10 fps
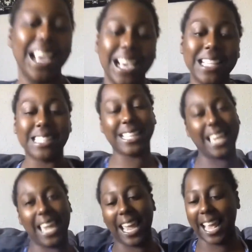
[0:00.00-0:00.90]
Let's
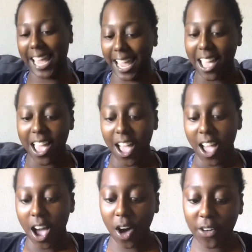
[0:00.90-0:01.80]
get it.
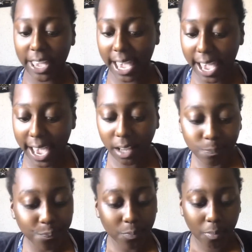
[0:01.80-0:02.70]
Okay.
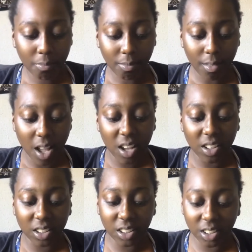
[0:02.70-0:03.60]

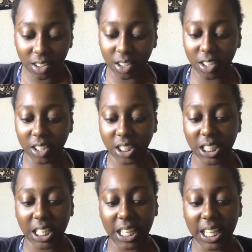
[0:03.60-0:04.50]
Oh,
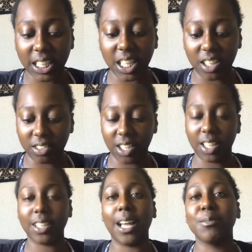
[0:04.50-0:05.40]
she licked on
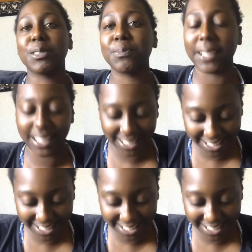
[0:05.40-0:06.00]
it. No, I'm just playing.